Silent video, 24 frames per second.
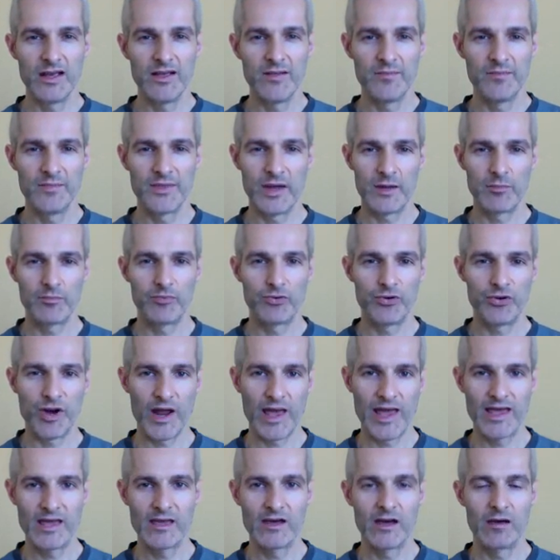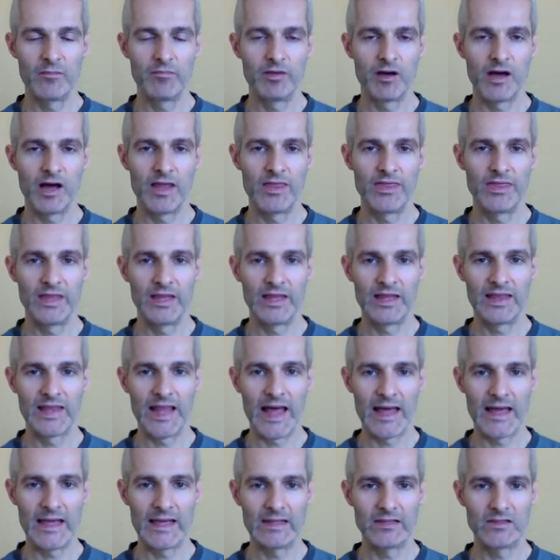that prey upon the
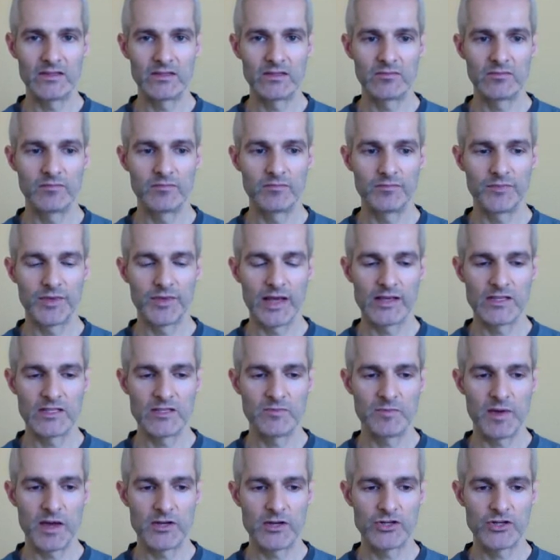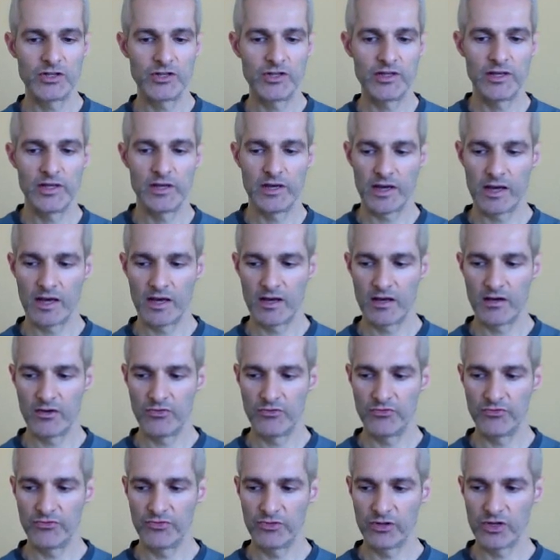light, especially
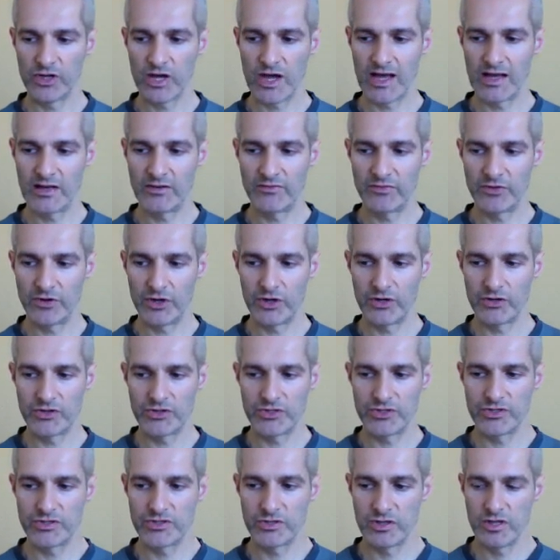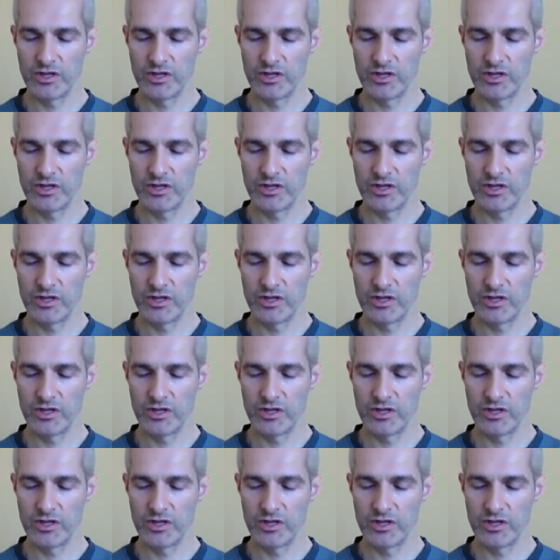of converts